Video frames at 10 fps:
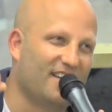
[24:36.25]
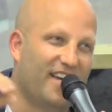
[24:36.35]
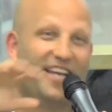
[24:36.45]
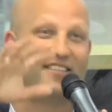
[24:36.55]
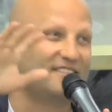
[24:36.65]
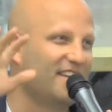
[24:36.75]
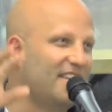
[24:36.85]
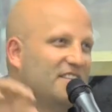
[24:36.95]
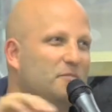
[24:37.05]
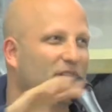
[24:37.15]
I hate to say
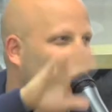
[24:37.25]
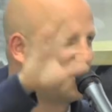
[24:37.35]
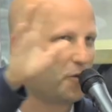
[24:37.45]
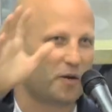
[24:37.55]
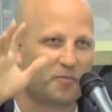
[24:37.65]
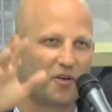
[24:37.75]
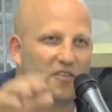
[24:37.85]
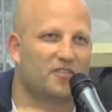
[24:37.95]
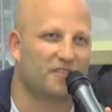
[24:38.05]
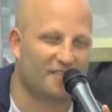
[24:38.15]
this, but out of
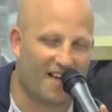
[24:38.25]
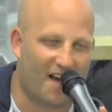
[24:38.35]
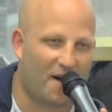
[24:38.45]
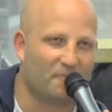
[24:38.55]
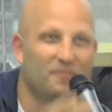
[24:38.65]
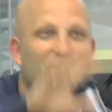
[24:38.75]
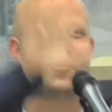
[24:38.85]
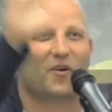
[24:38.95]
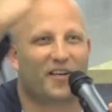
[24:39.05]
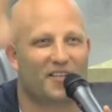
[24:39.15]
QuickBooks, um,
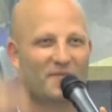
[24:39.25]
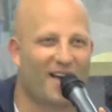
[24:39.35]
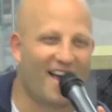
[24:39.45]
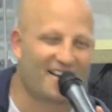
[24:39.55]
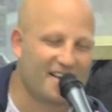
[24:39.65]
sorry in the back.